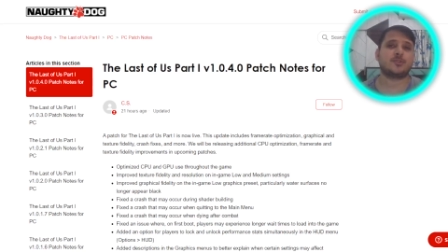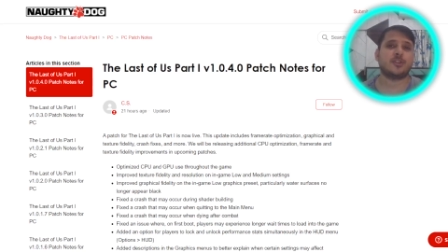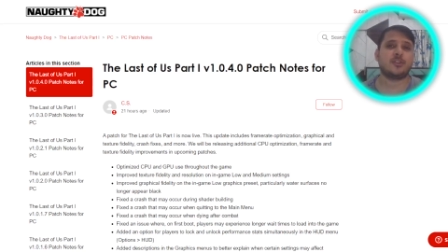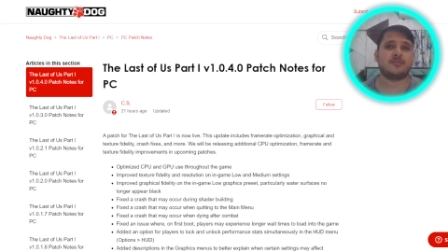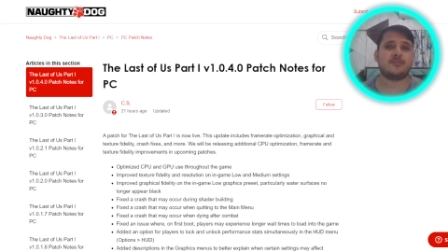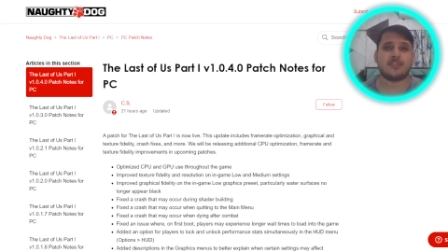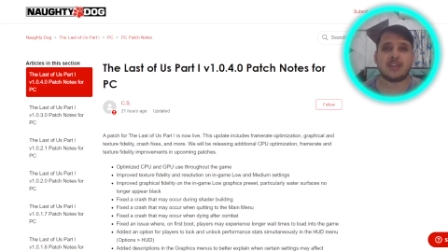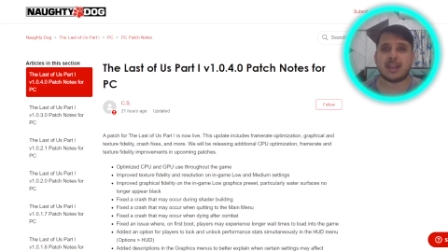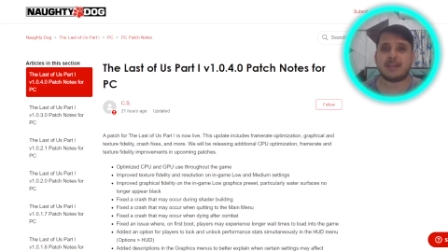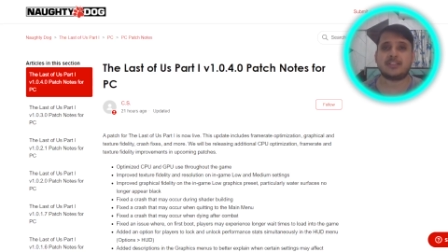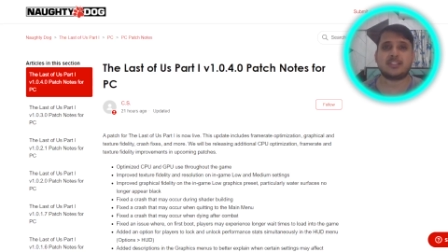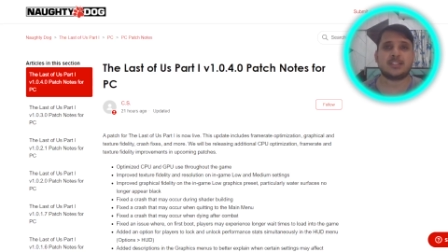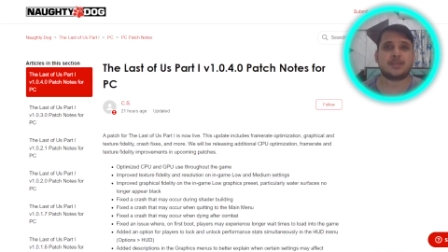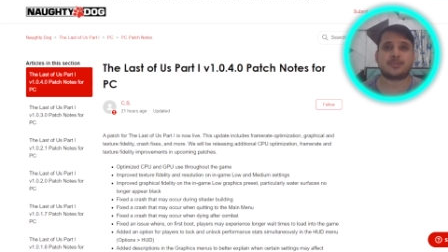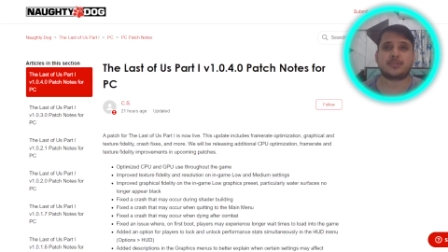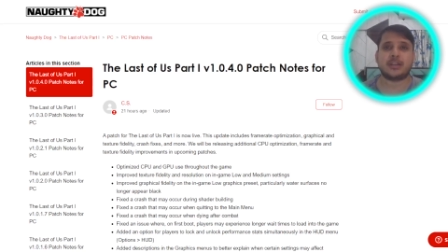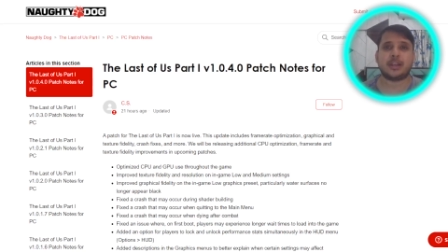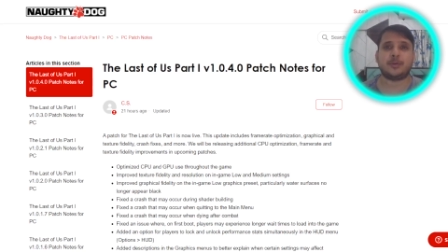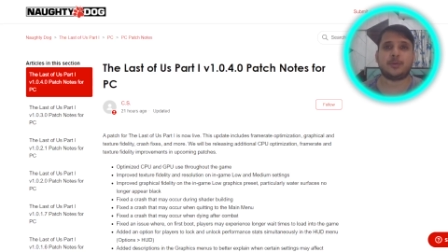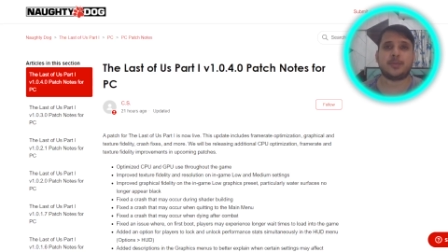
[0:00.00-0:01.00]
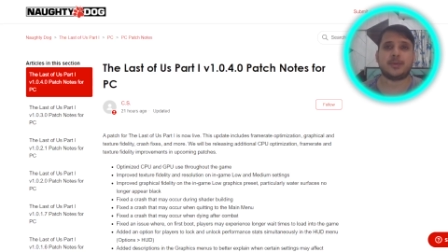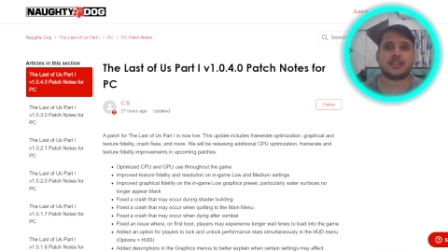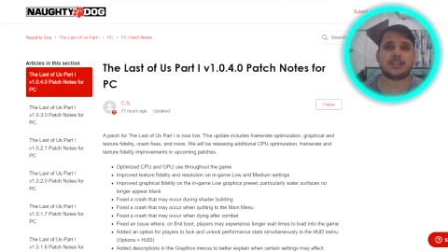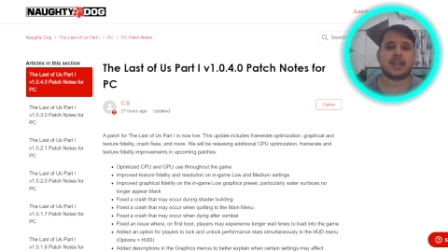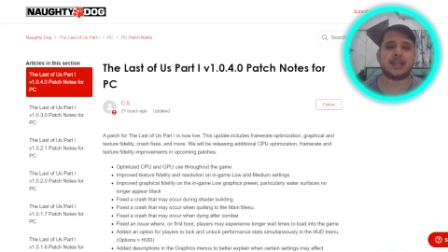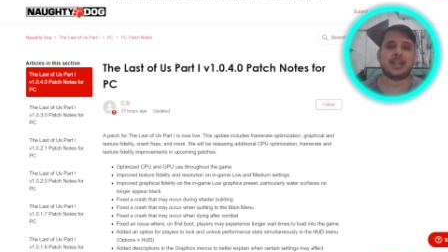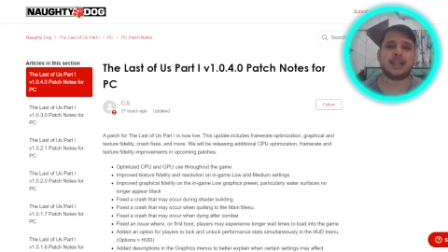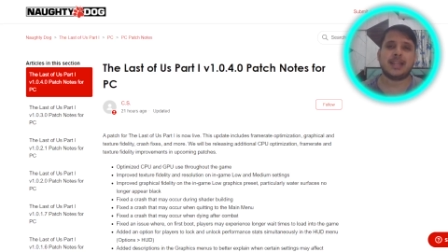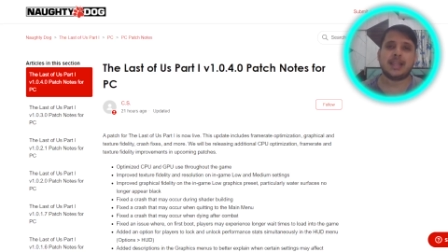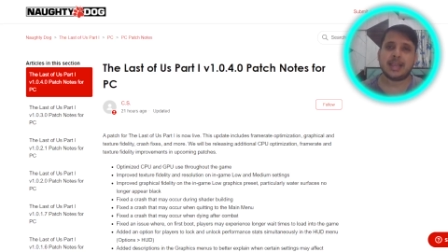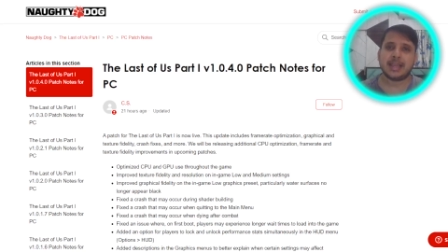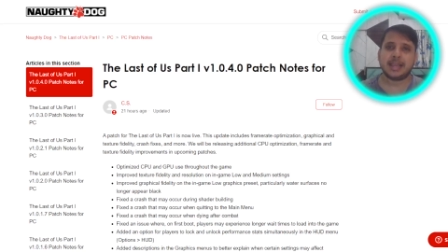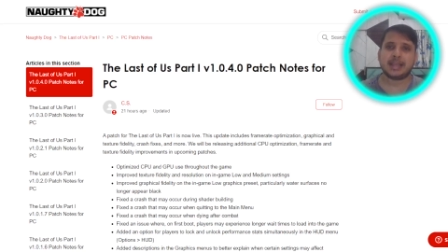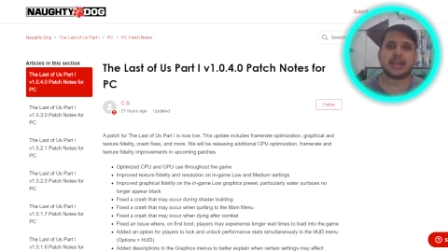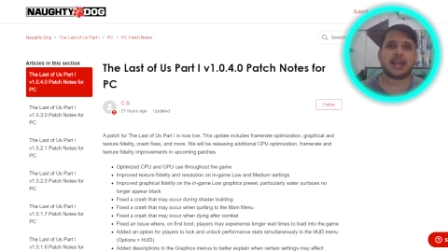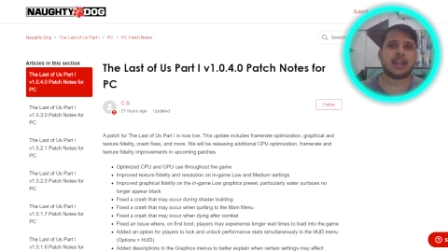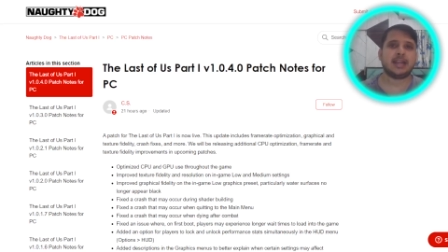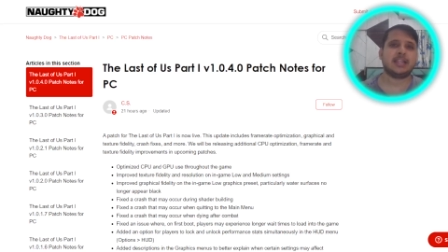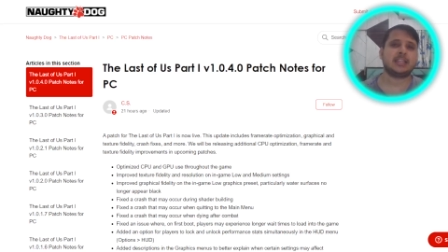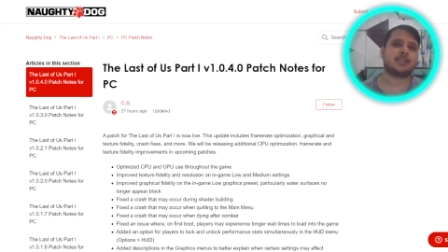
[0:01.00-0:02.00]
So if you haven't subscribed to my channel,
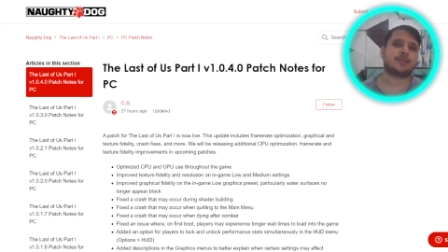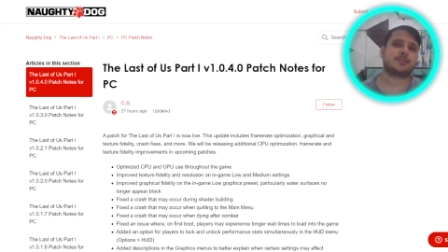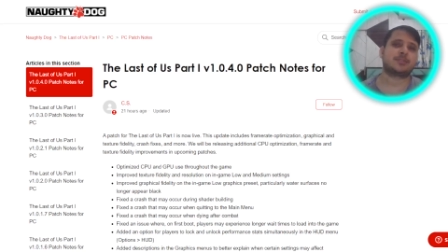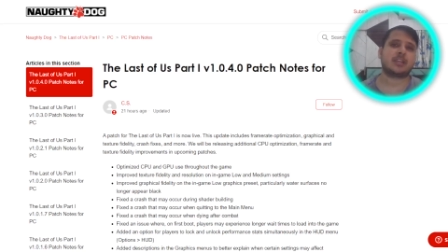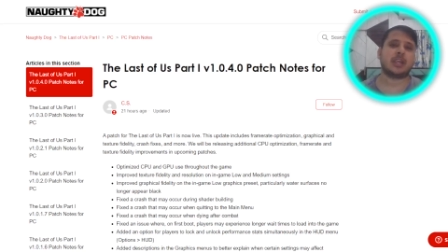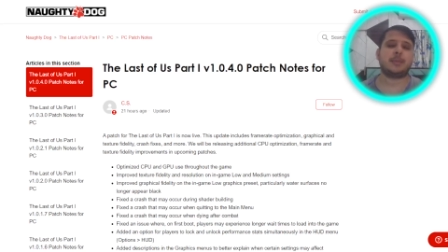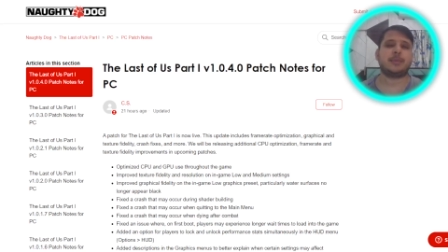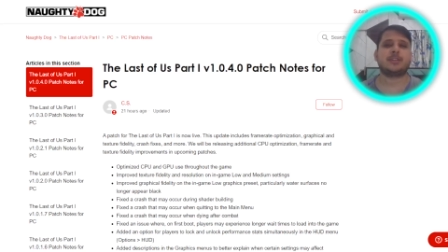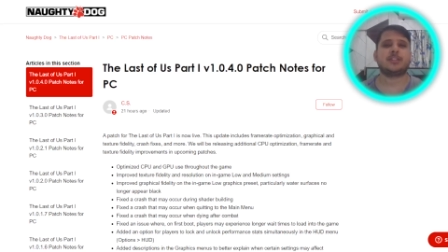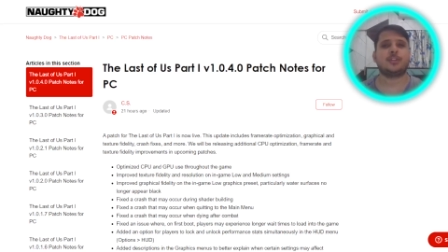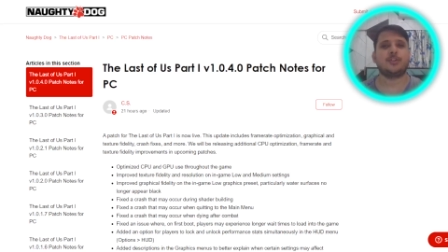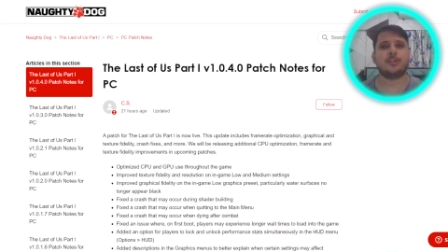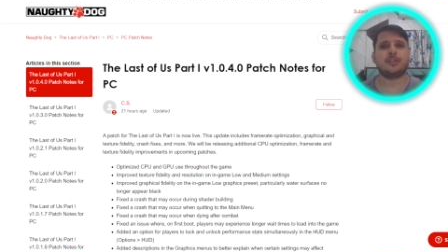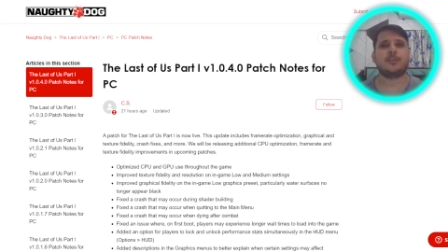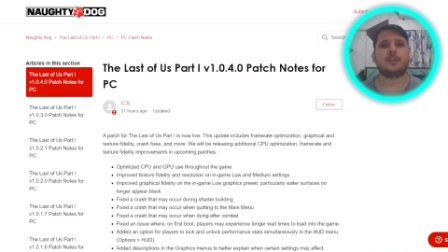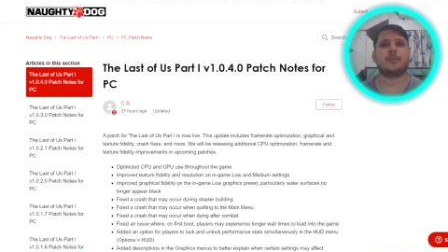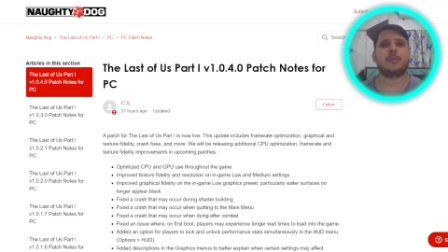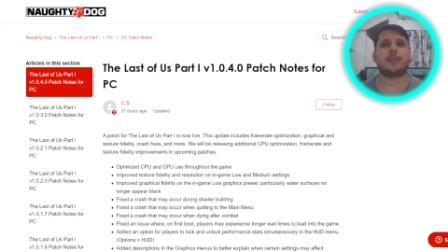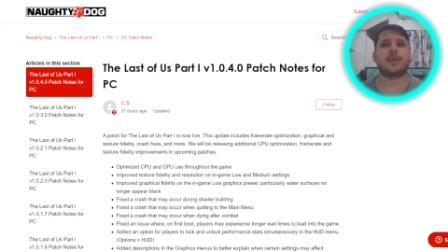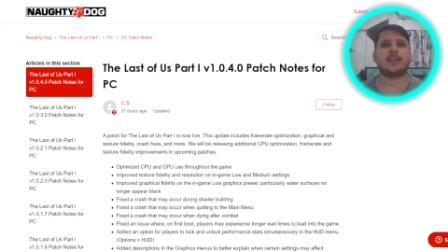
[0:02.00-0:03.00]
kindly subscribe it. See you in the video.